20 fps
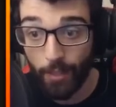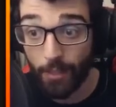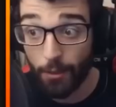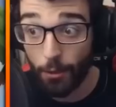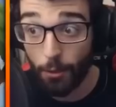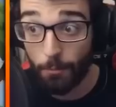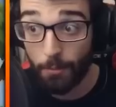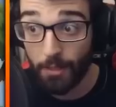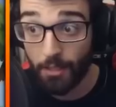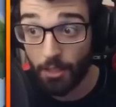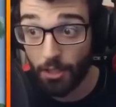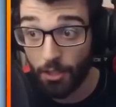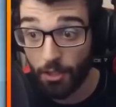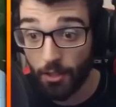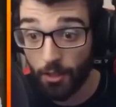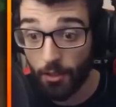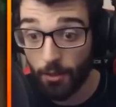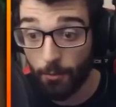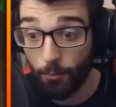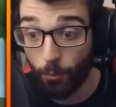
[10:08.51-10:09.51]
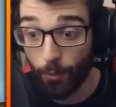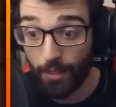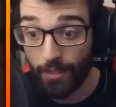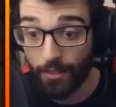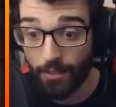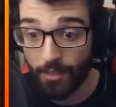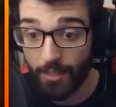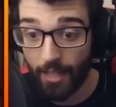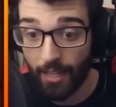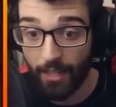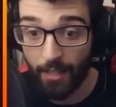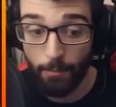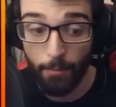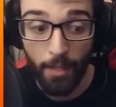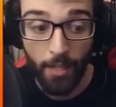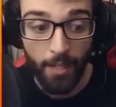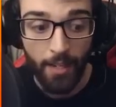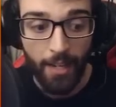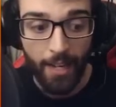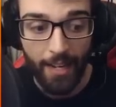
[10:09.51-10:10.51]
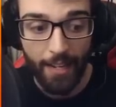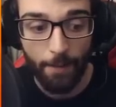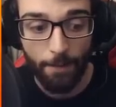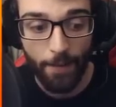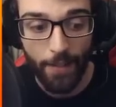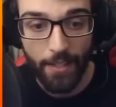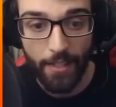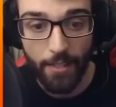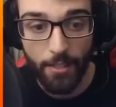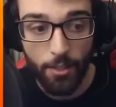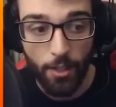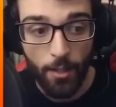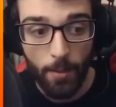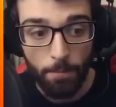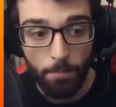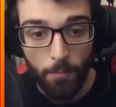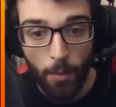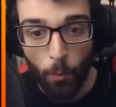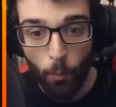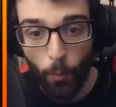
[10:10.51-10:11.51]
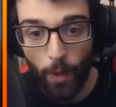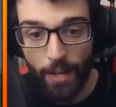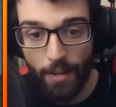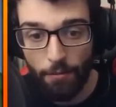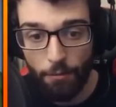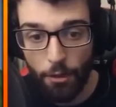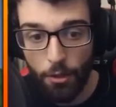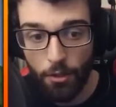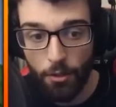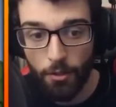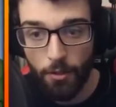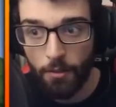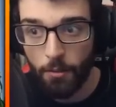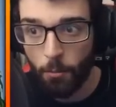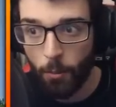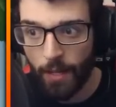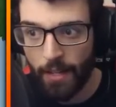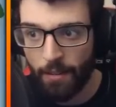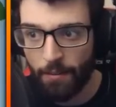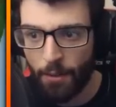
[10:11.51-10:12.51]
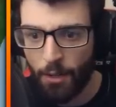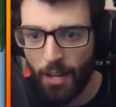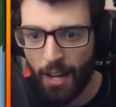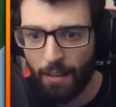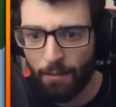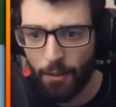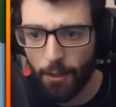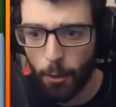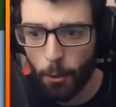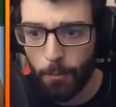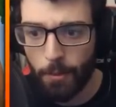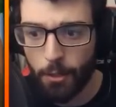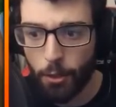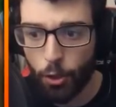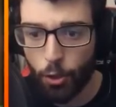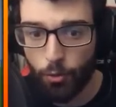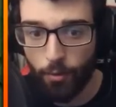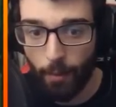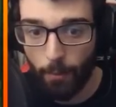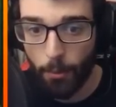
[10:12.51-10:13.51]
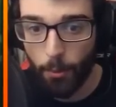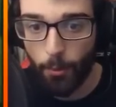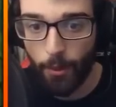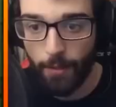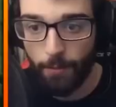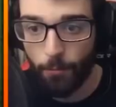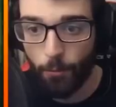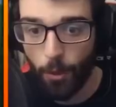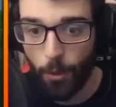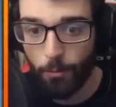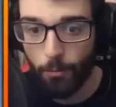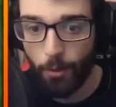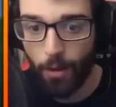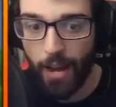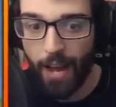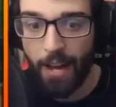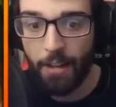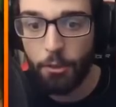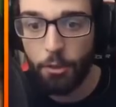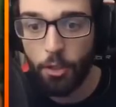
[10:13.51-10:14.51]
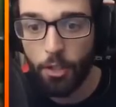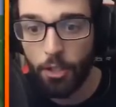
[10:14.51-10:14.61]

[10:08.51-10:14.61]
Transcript: good position to go and win this game. And the thing is, whenever you have a little bit of trouble in Royale, you can